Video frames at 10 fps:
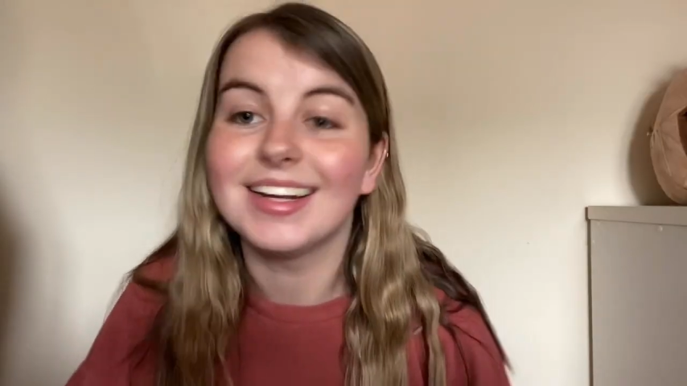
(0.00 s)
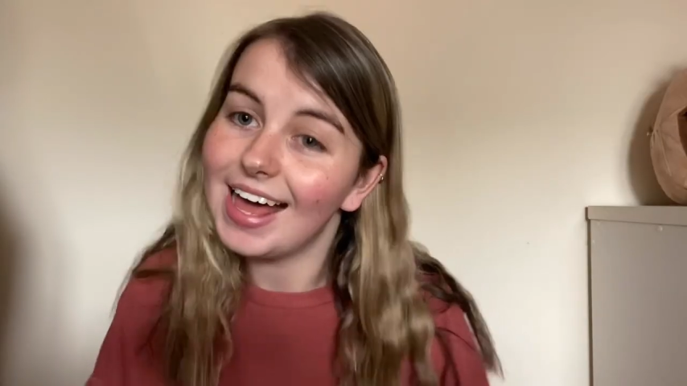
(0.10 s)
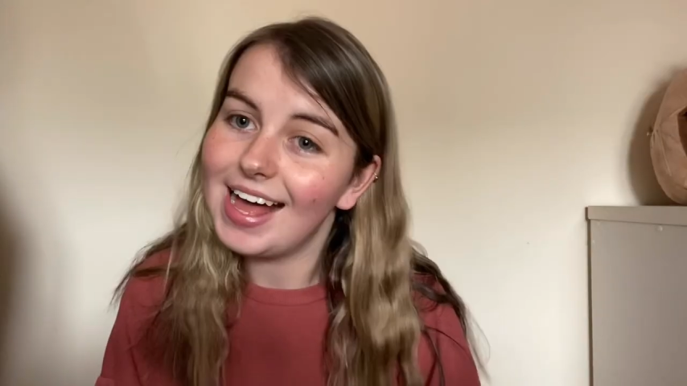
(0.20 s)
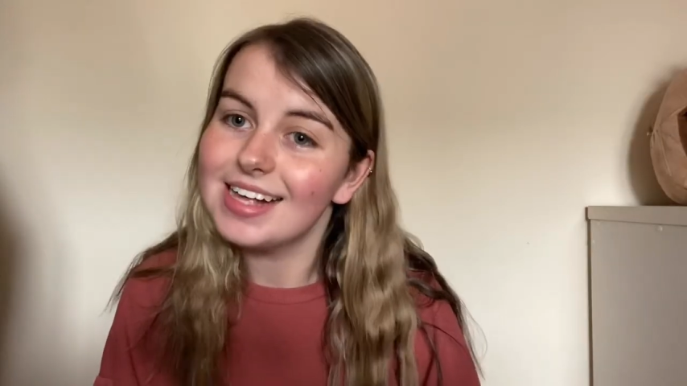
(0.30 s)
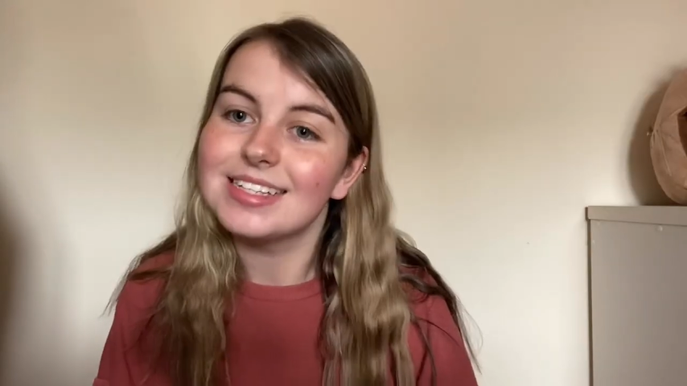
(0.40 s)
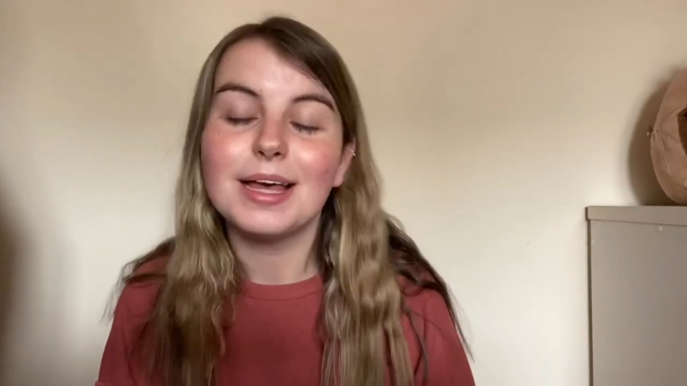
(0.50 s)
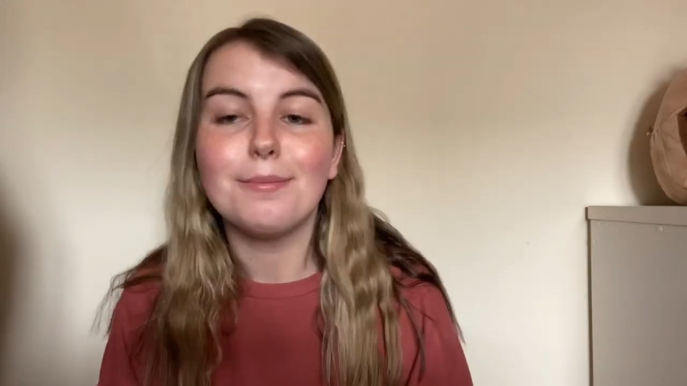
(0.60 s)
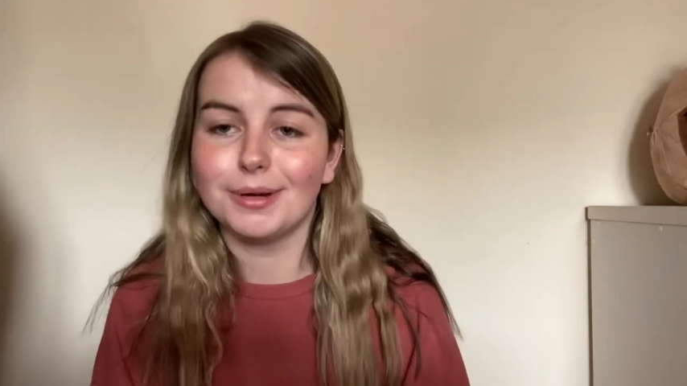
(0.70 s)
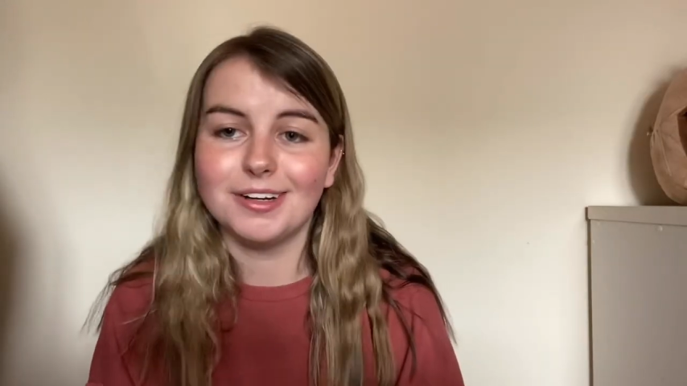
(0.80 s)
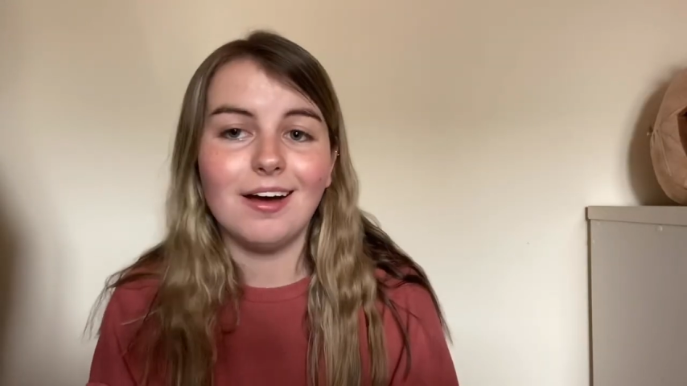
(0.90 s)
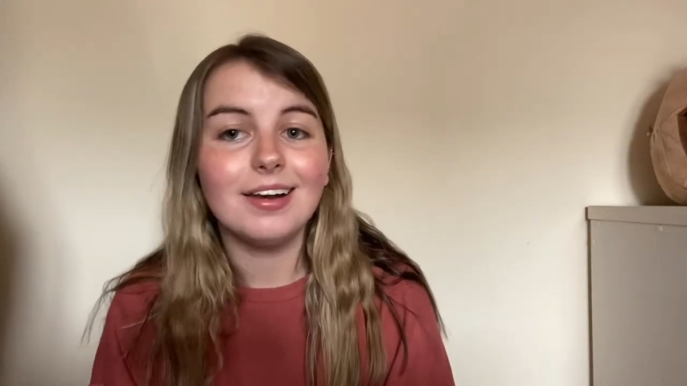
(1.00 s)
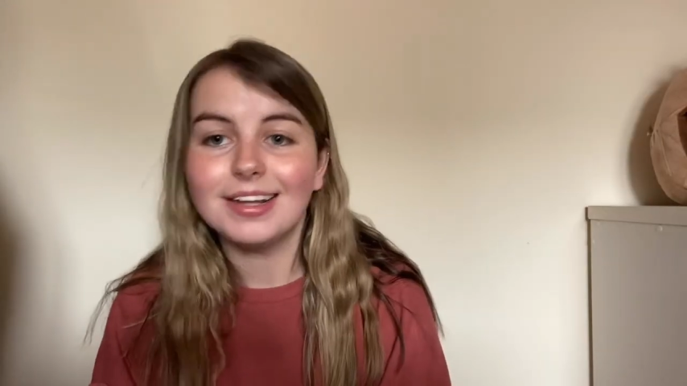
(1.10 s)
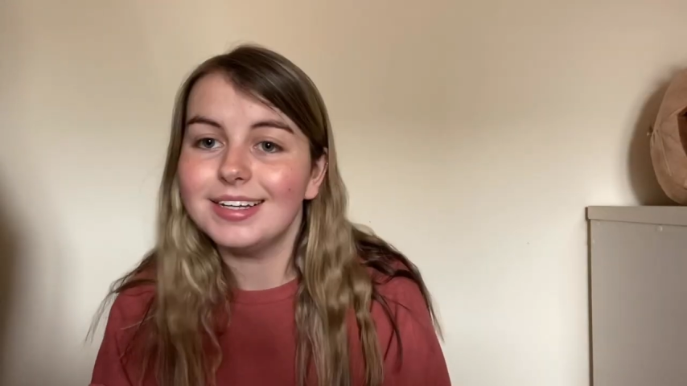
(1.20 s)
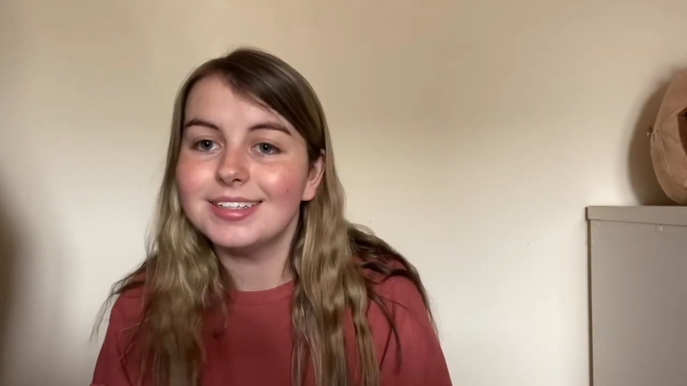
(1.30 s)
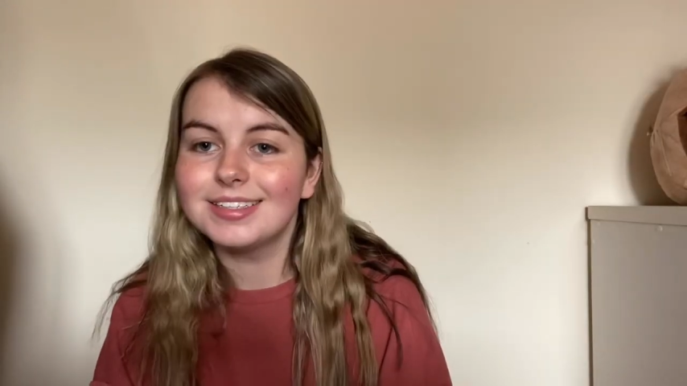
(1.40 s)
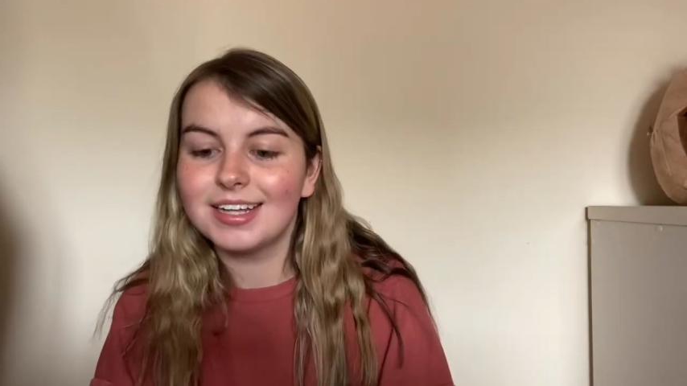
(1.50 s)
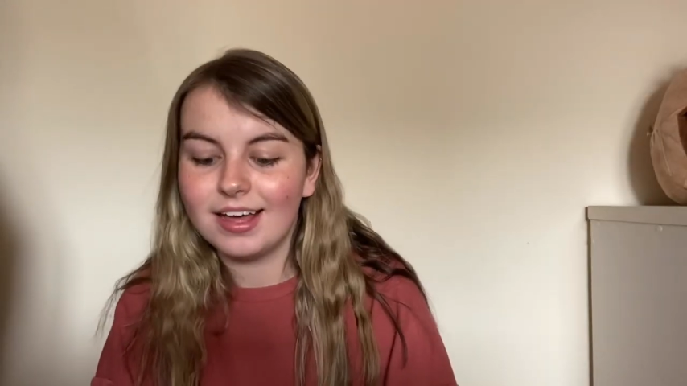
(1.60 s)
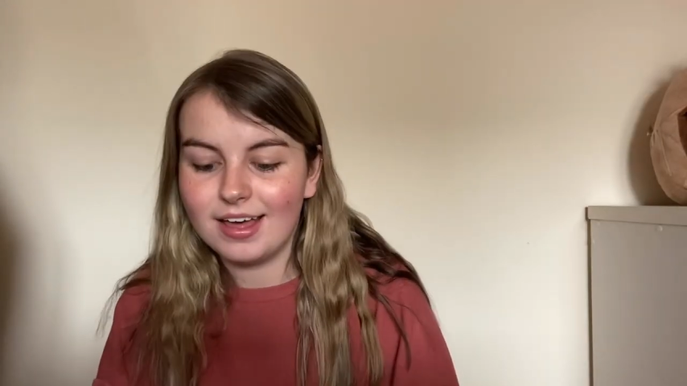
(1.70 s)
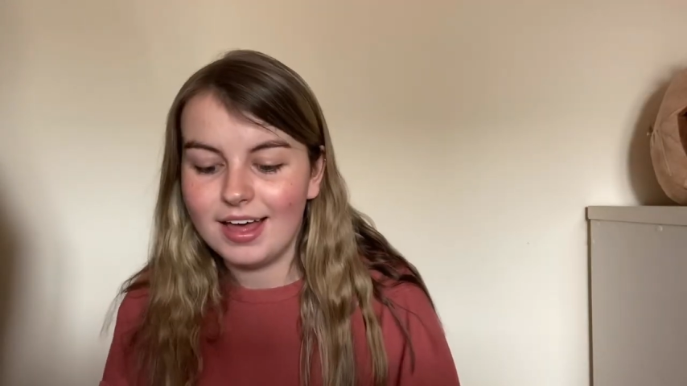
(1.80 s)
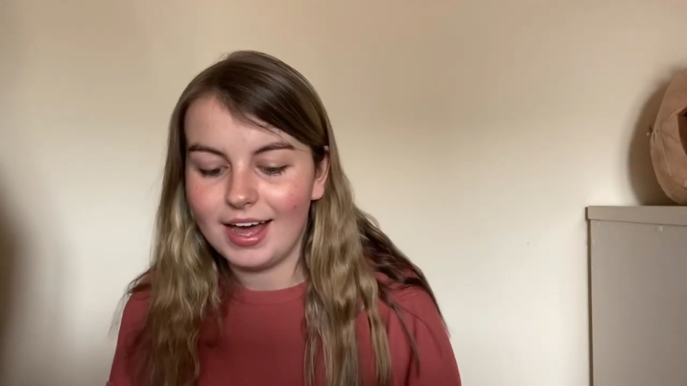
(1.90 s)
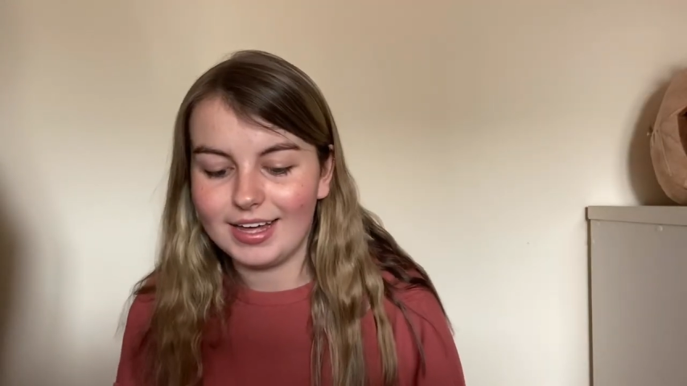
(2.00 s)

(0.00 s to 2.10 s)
last but not least, I